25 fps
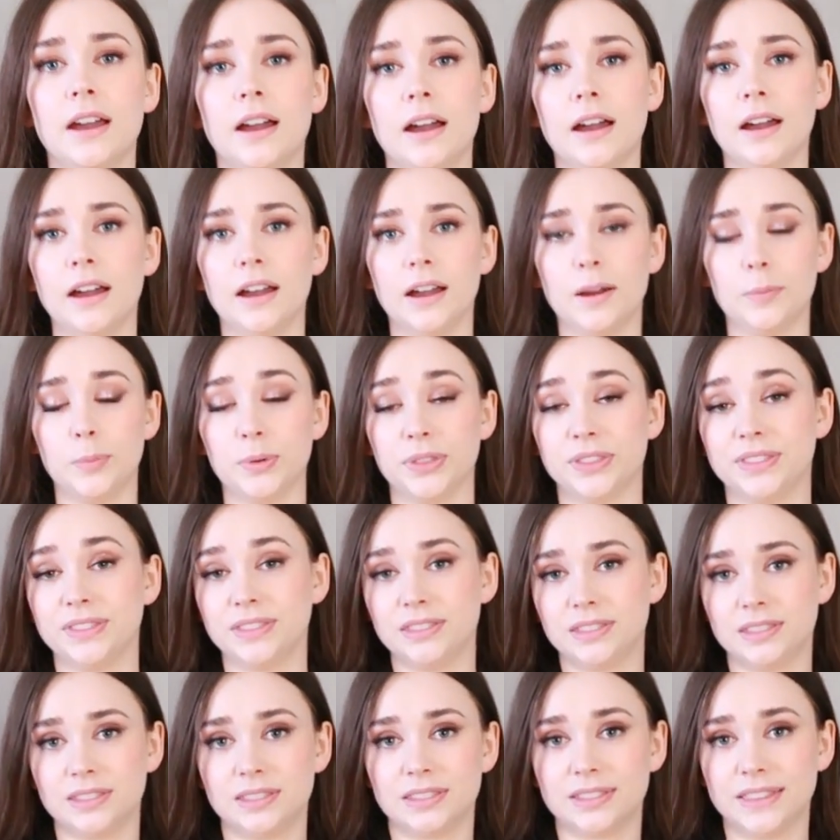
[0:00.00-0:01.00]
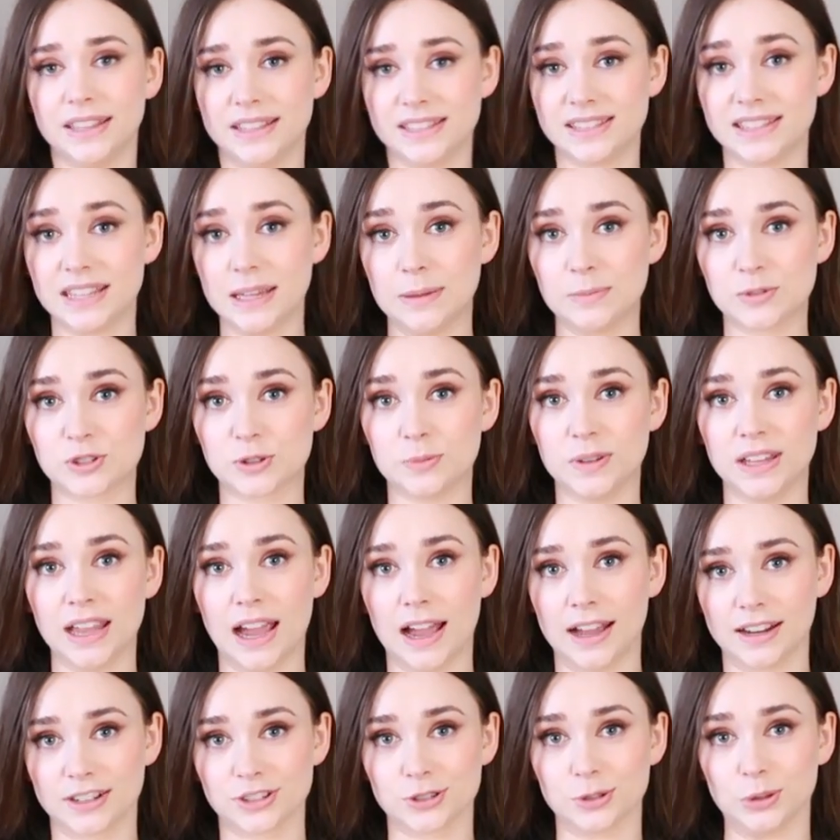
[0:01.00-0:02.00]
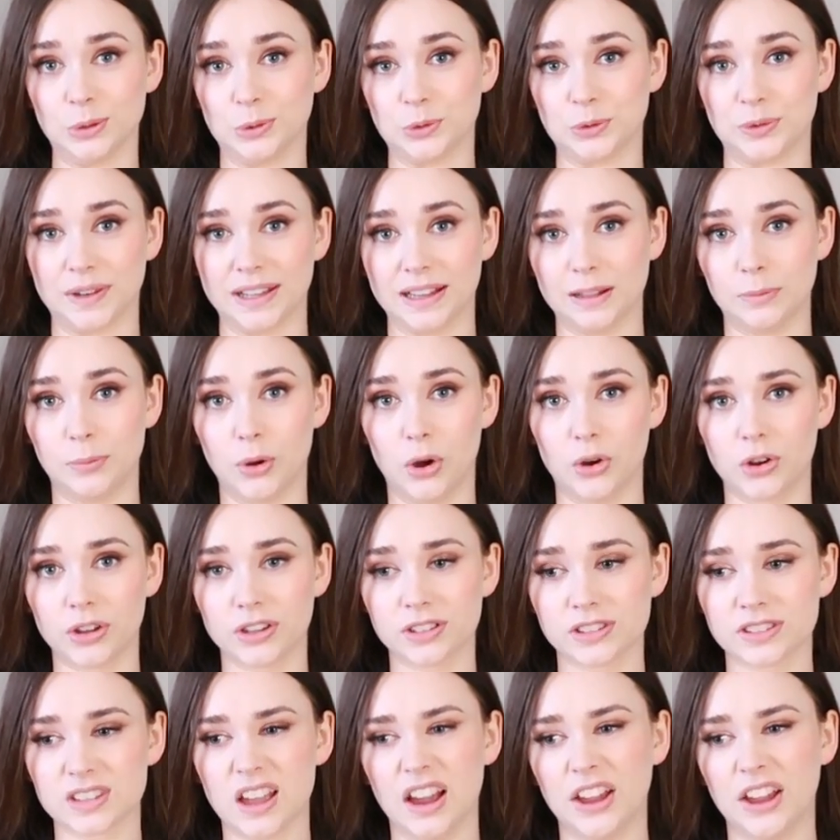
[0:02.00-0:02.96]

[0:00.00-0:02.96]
But they seem to be actual real pockets.